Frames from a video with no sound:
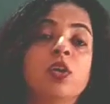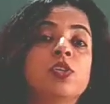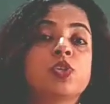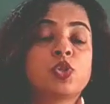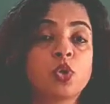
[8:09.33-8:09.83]

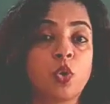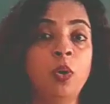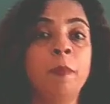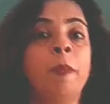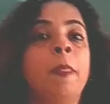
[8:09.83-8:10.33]

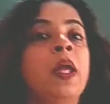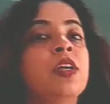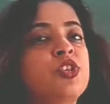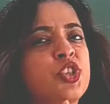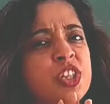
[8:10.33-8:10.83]
So
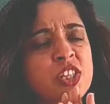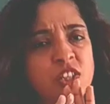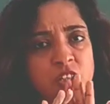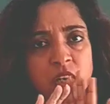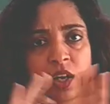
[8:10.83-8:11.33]

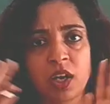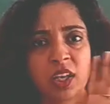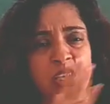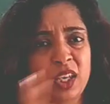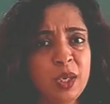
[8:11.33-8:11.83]
just
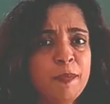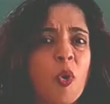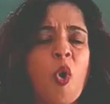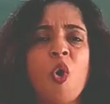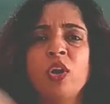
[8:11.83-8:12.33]
keep
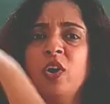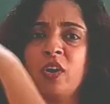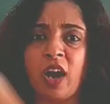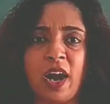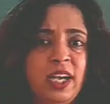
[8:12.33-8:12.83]
all
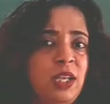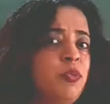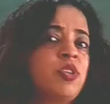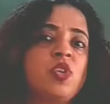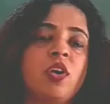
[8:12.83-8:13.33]
your
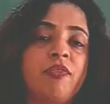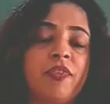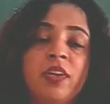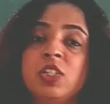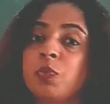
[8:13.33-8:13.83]
guidebooks, your
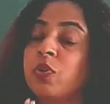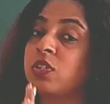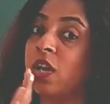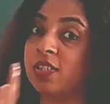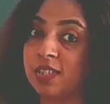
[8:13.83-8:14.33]
reference books
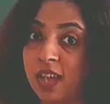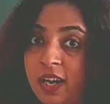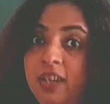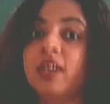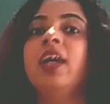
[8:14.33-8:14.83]

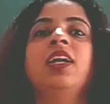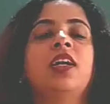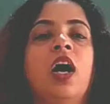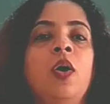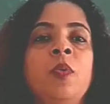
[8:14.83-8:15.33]
aside right
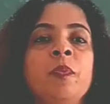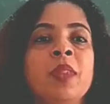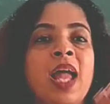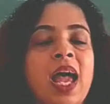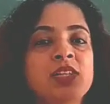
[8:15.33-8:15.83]
now,
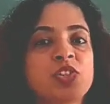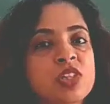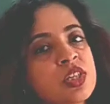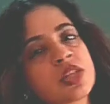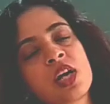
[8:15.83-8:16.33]
and
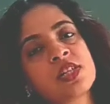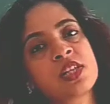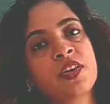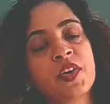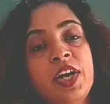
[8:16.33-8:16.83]
just
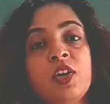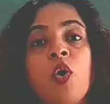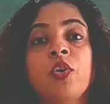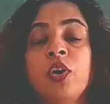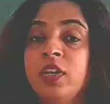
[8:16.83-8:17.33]
concentrate
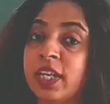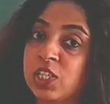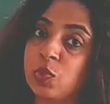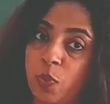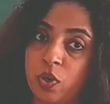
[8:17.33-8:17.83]
on your
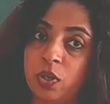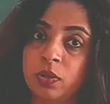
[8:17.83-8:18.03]
textbook.